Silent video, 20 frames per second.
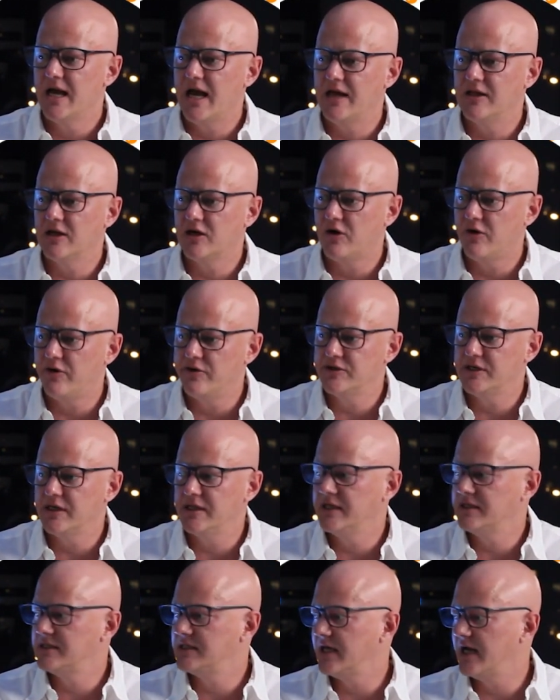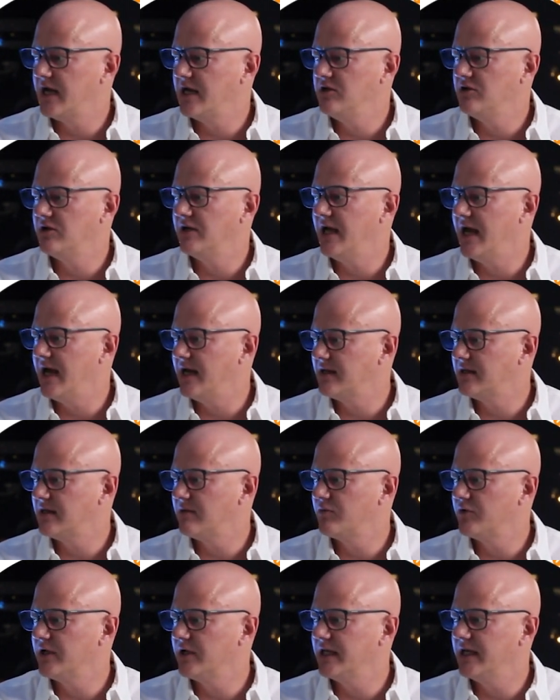and the content that's there, you can edit
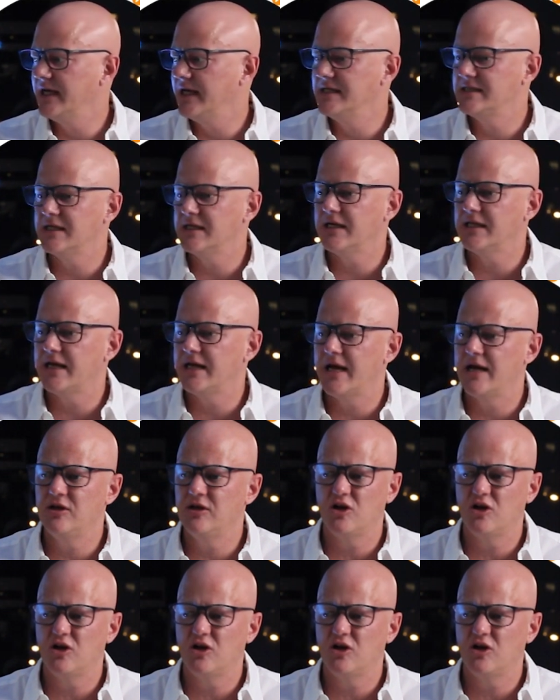them really easily there.